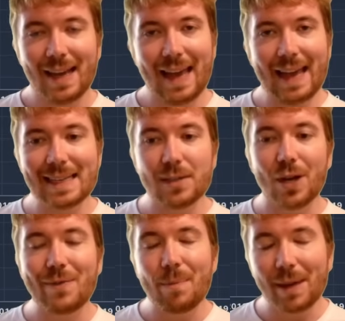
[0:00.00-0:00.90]
it has
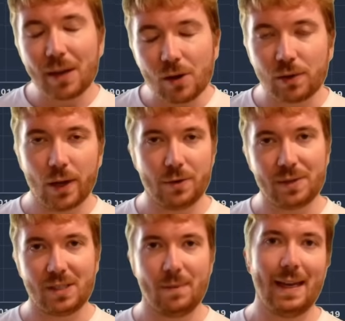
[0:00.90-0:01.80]
not even been
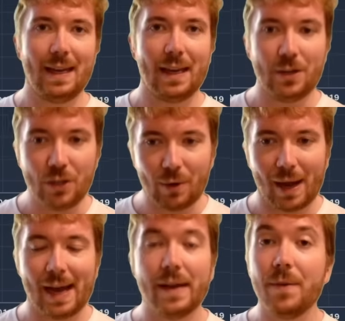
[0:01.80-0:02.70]
close to making a new
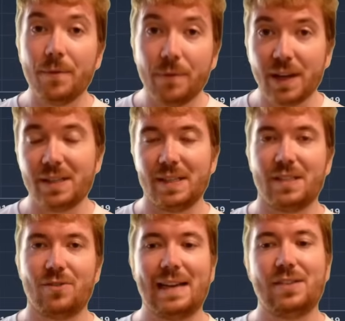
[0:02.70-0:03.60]
high versus
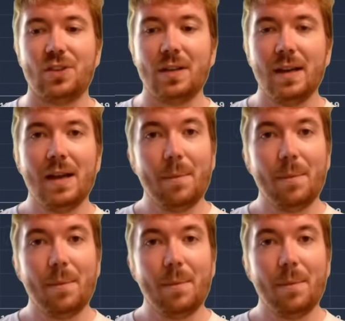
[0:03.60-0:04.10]
Strategy,